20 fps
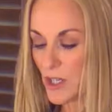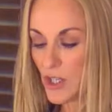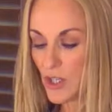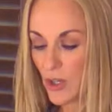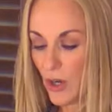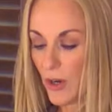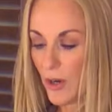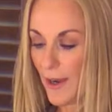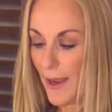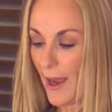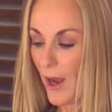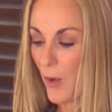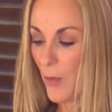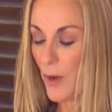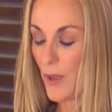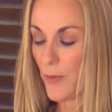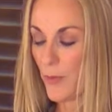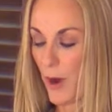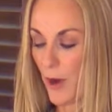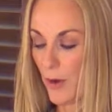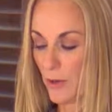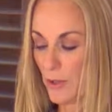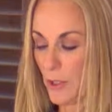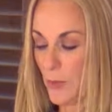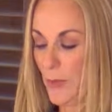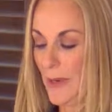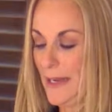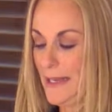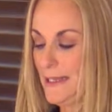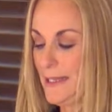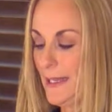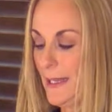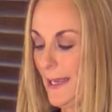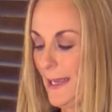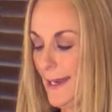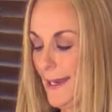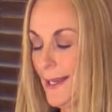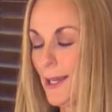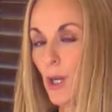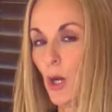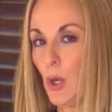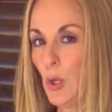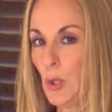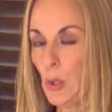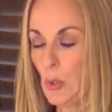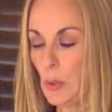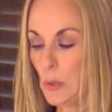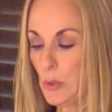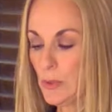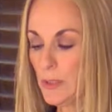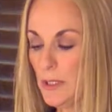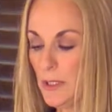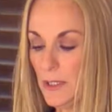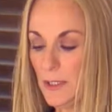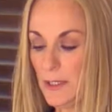to start out with our Louisiana Gold